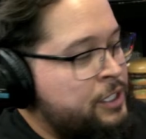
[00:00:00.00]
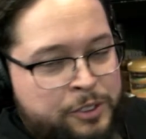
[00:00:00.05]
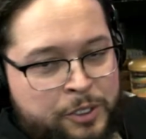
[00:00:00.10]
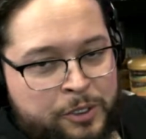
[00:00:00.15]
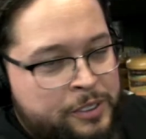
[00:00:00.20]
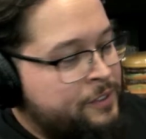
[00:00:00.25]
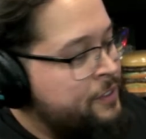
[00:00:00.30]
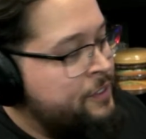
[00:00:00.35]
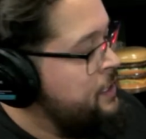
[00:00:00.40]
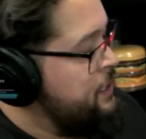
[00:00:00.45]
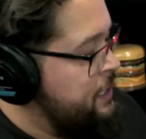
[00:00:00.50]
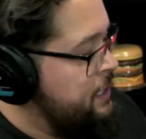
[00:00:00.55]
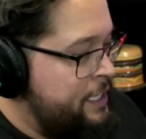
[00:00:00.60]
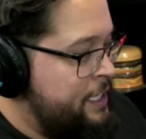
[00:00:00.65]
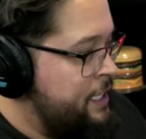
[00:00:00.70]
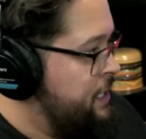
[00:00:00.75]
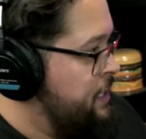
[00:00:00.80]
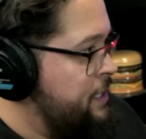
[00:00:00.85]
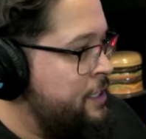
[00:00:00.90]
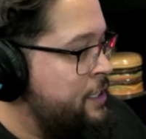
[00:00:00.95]
don't even need
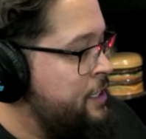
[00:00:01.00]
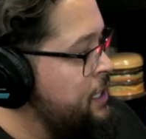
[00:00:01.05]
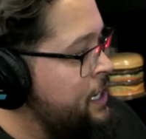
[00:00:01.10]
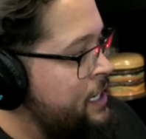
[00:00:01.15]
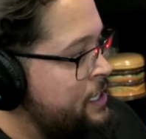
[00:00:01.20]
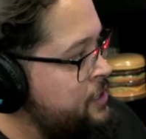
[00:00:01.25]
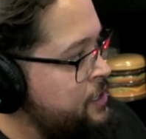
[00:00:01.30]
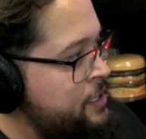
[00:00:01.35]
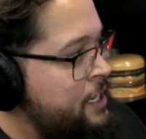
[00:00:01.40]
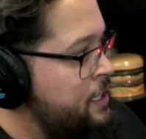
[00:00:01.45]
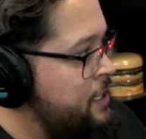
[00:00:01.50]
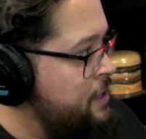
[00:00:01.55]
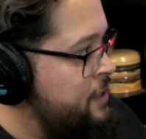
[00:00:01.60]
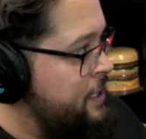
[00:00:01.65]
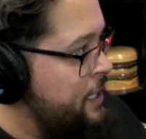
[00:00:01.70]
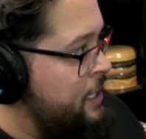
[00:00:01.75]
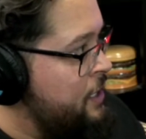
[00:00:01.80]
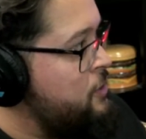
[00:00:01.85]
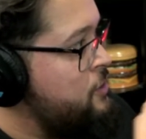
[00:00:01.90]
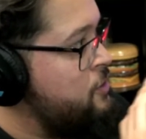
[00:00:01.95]
any connection to
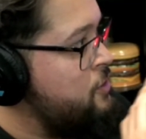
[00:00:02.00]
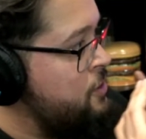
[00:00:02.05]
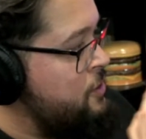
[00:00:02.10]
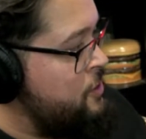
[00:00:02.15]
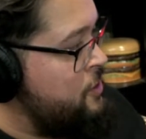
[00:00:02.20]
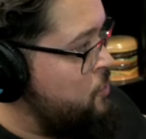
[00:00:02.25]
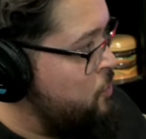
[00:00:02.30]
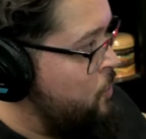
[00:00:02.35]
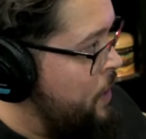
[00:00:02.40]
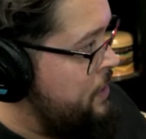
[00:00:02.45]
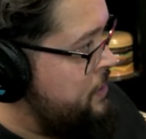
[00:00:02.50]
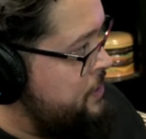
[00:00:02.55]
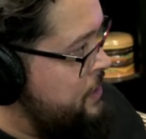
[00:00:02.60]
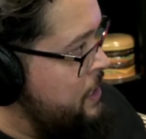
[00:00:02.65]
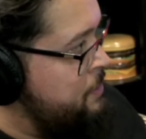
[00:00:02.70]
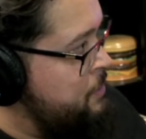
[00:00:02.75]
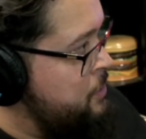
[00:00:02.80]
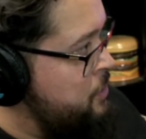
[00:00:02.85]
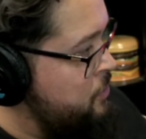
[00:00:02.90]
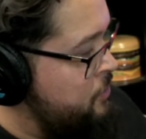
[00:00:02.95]
anything else. You can just watch
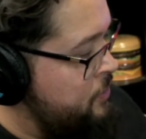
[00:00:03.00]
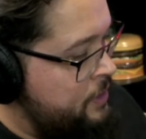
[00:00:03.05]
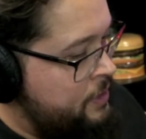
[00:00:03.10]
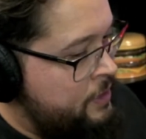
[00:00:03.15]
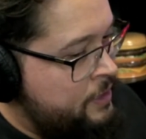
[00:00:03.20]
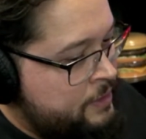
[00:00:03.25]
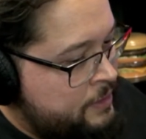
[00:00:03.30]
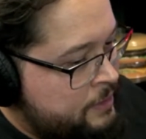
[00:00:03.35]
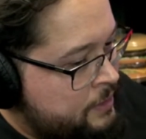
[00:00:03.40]
that movie."